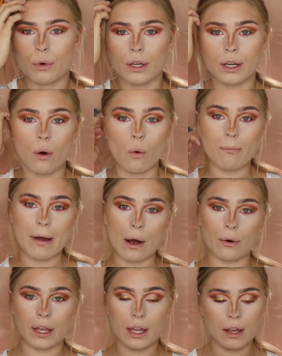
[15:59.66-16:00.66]
go
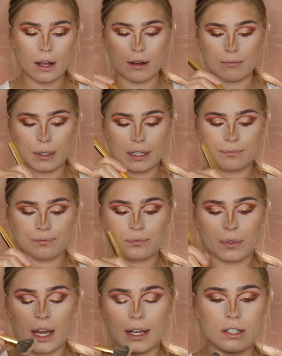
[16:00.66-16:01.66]
about it. But
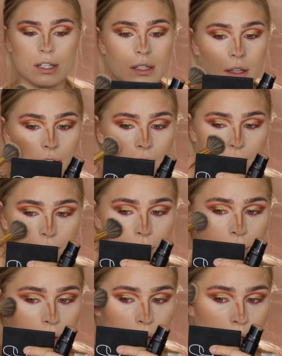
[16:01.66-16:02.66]
I just love
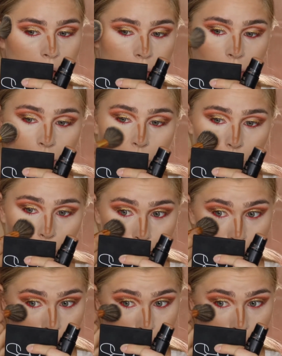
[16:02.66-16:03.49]
the warmth